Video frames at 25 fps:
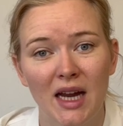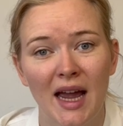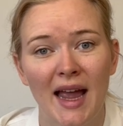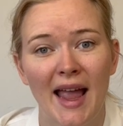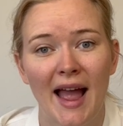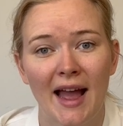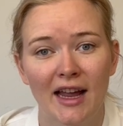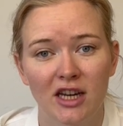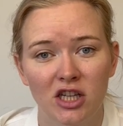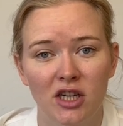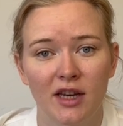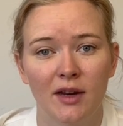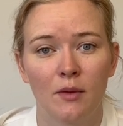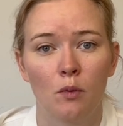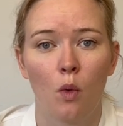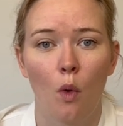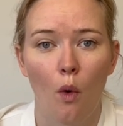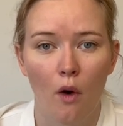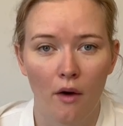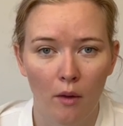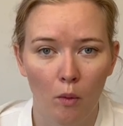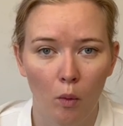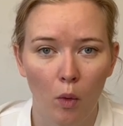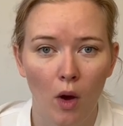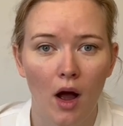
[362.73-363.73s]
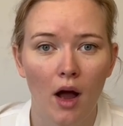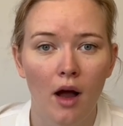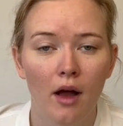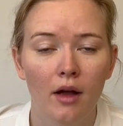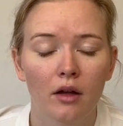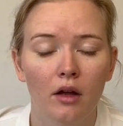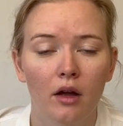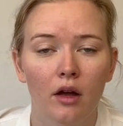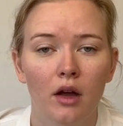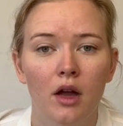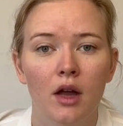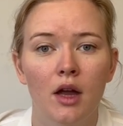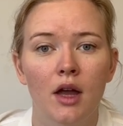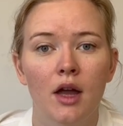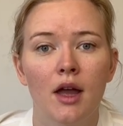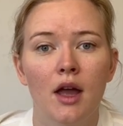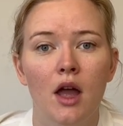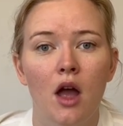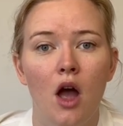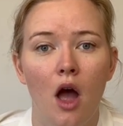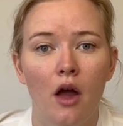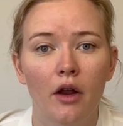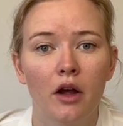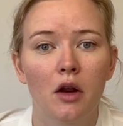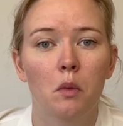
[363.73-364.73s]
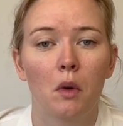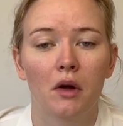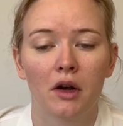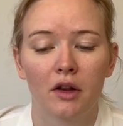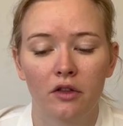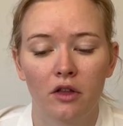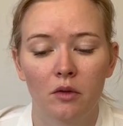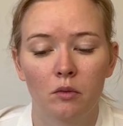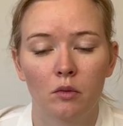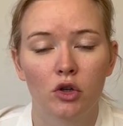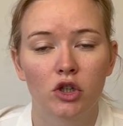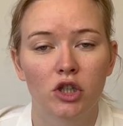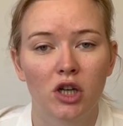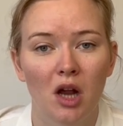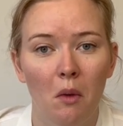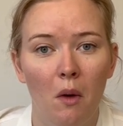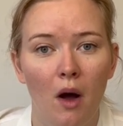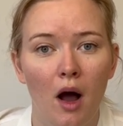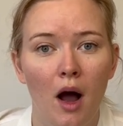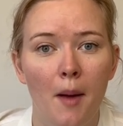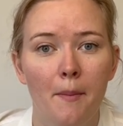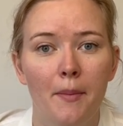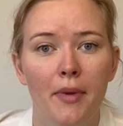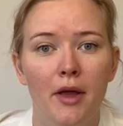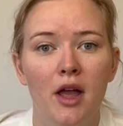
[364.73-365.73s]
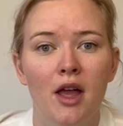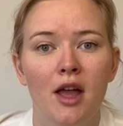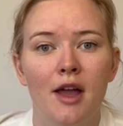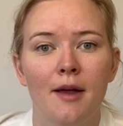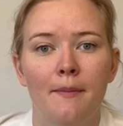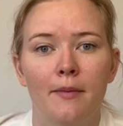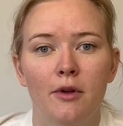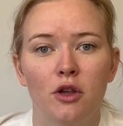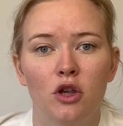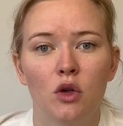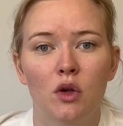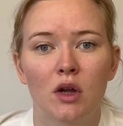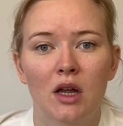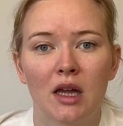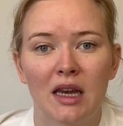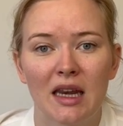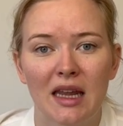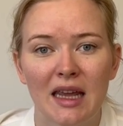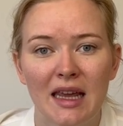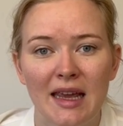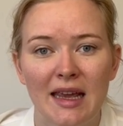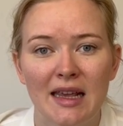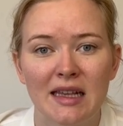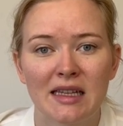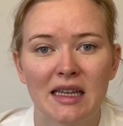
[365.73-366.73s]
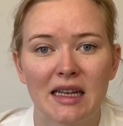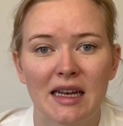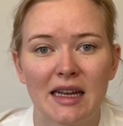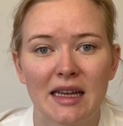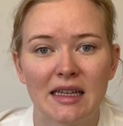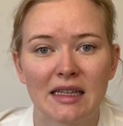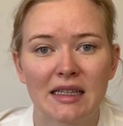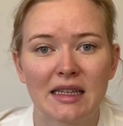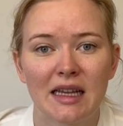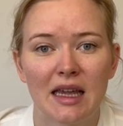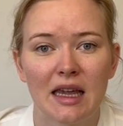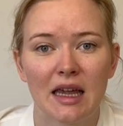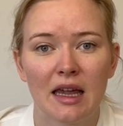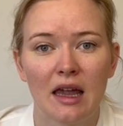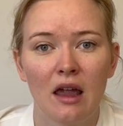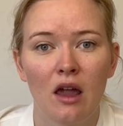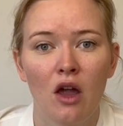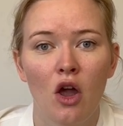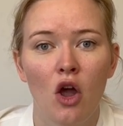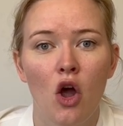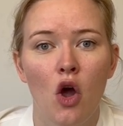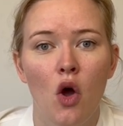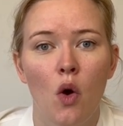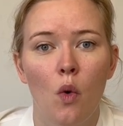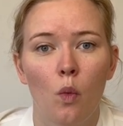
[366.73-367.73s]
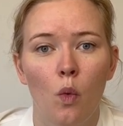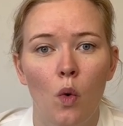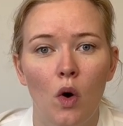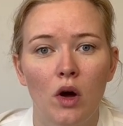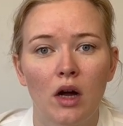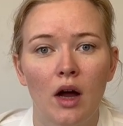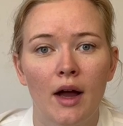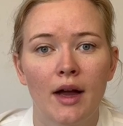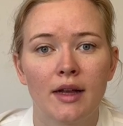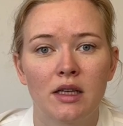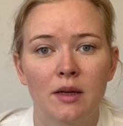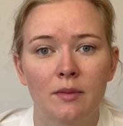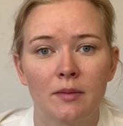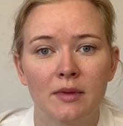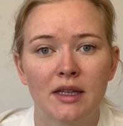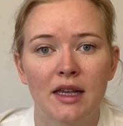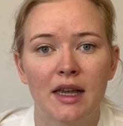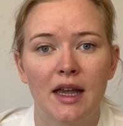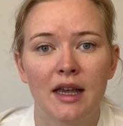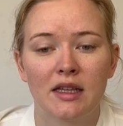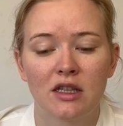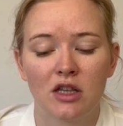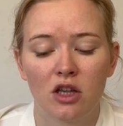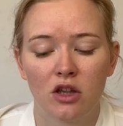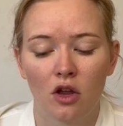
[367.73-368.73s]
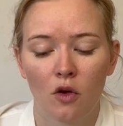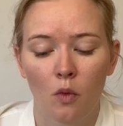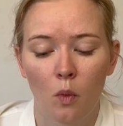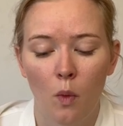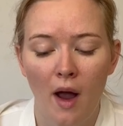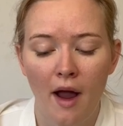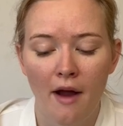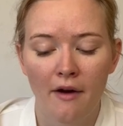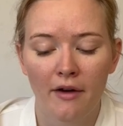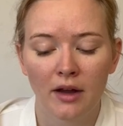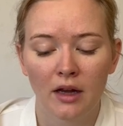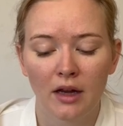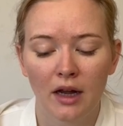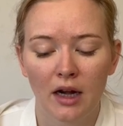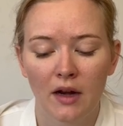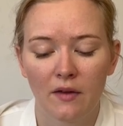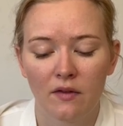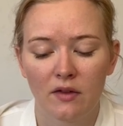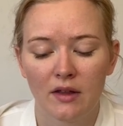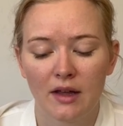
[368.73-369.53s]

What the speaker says: I actually wore at work, only one of them will show up, but you can easily see what items it is that you're wearing and if